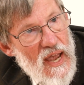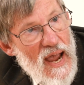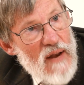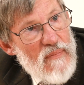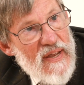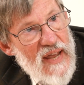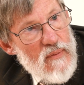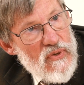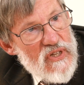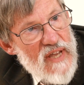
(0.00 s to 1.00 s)
and being
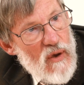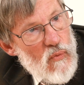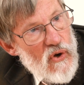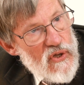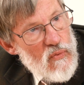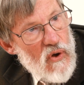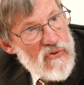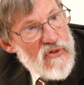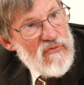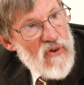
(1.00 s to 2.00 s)
able to get what you
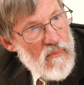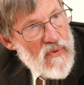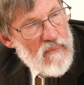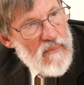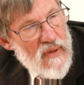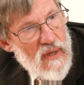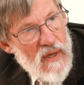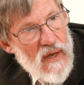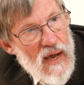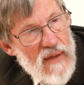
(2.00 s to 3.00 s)
want from them.
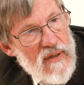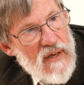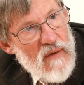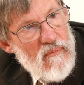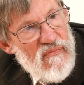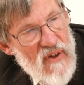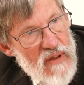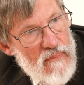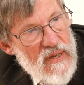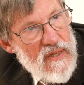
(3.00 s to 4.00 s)
I think I'm
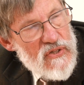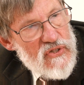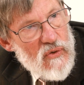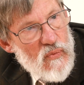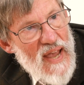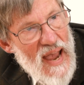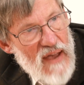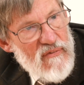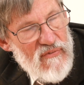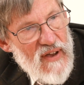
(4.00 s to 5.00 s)
very pleased that we
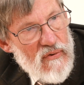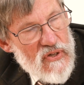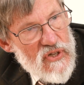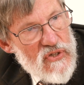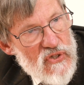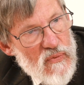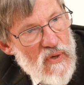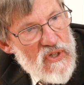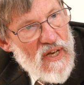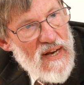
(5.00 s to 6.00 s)
have found a system
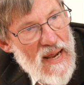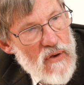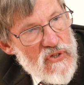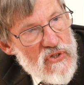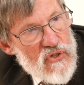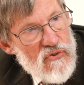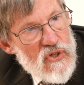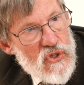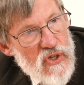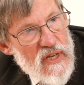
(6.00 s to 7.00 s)
which allows us to
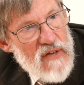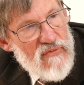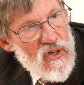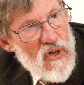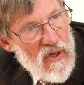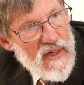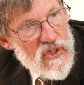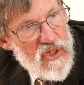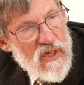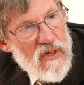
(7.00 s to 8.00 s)
retrieve the
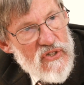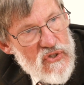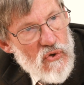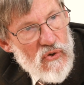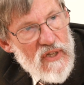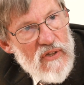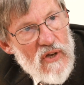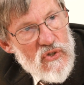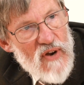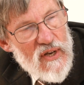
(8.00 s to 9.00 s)
knowledge stored in
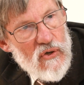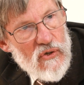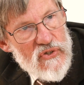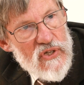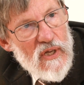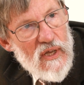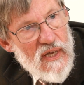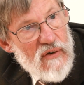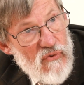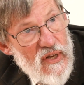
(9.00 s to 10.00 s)
those records
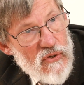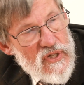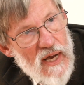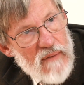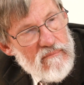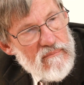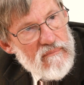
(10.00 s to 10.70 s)
in real time.